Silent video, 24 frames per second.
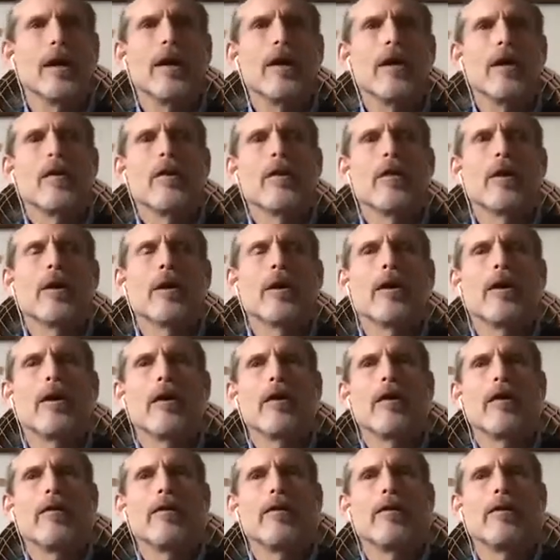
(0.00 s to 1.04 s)

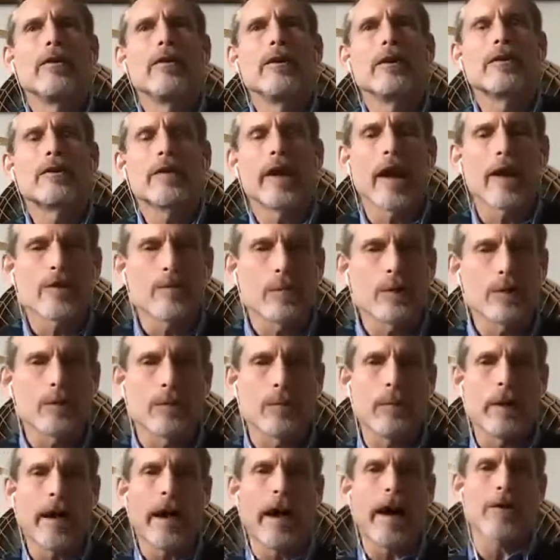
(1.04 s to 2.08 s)
the attachment to
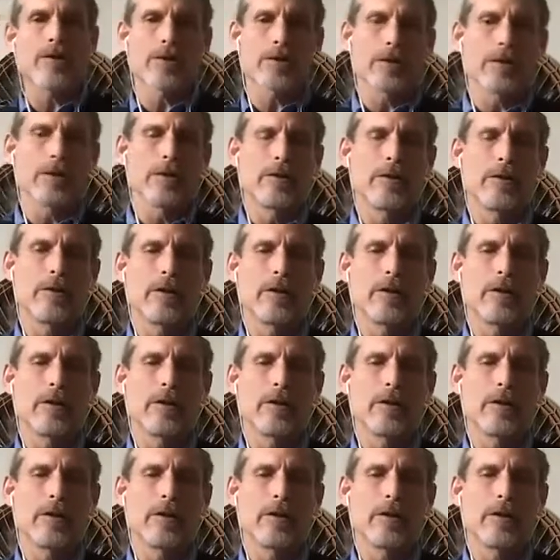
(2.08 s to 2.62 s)
passion